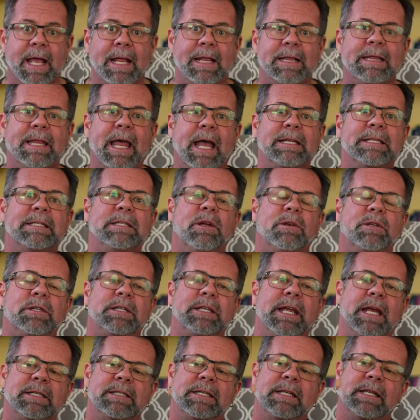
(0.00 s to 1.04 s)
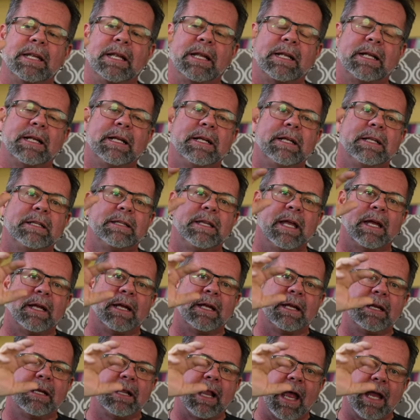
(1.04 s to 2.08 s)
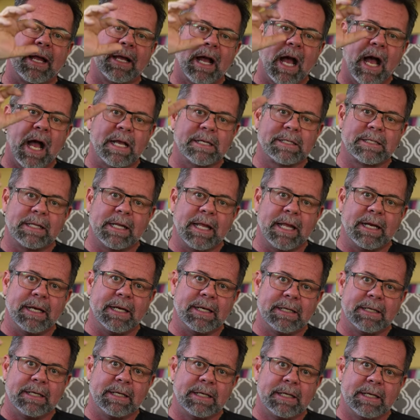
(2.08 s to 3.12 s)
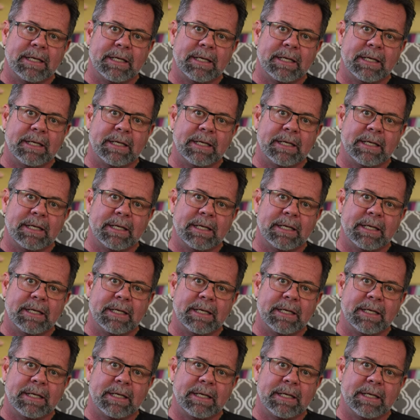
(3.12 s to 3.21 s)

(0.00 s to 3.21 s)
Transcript: That's they're testing the, the glycosylated